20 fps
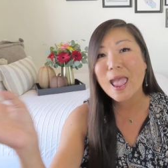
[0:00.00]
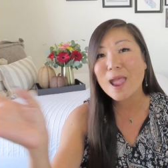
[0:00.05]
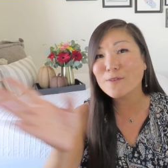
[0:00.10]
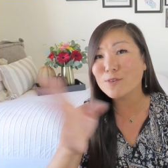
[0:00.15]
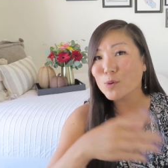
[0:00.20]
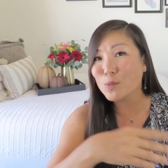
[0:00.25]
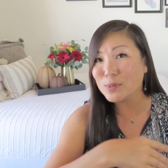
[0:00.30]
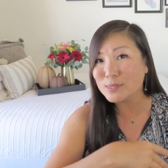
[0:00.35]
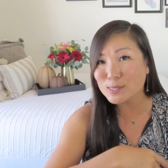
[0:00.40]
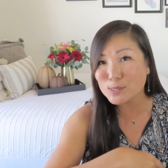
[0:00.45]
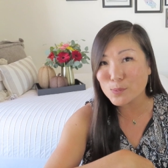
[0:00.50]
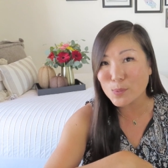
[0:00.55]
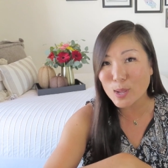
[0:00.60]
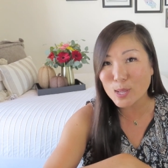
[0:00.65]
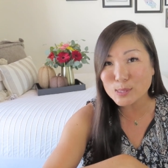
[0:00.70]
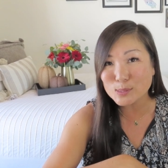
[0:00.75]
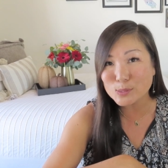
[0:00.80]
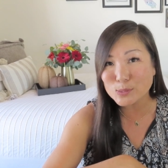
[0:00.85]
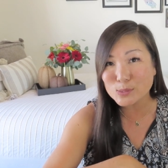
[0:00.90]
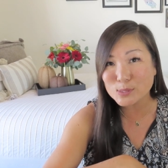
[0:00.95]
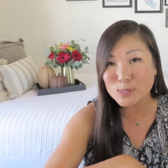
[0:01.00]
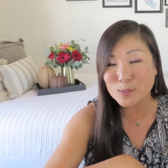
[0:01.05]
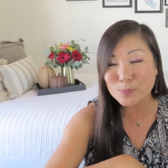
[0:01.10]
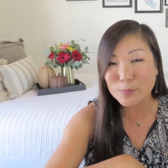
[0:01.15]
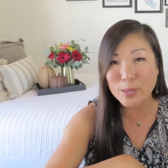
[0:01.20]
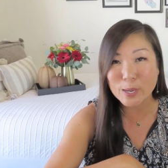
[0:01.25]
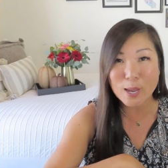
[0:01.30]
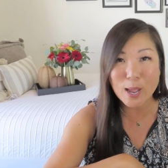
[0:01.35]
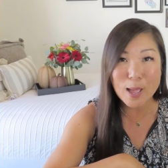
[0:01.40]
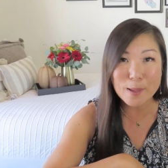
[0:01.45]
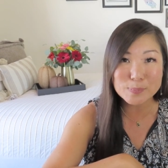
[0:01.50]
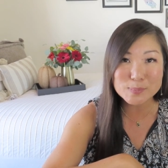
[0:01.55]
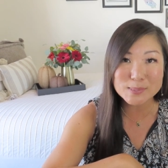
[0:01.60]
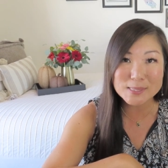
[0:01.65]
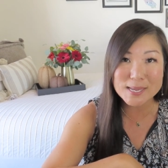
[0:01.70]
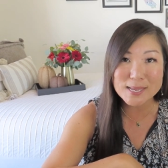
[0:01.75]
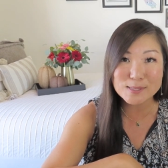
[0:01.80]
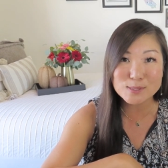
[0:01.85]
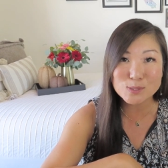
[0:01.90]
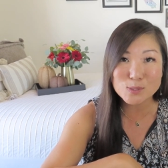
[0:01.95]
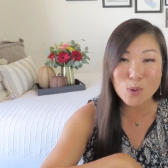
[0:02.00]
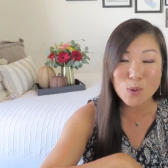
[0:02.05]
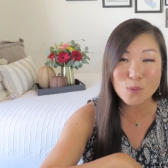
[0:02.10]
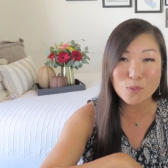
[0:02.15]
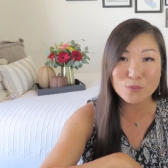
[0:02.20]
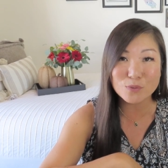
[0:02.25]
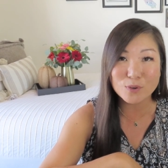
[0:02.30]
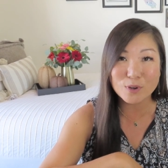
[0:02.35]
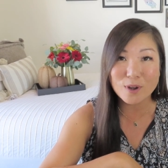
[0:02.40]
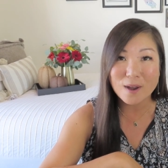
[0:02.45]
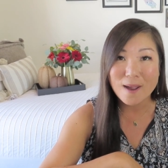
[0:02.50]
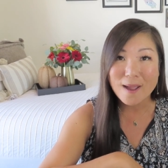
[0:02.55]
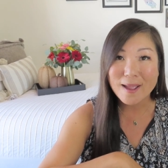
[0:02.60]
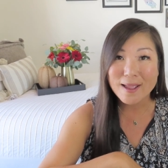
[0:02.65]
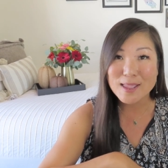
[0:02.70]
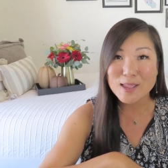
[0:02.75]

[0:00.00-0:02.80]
Every once in a while I'll do some like updates over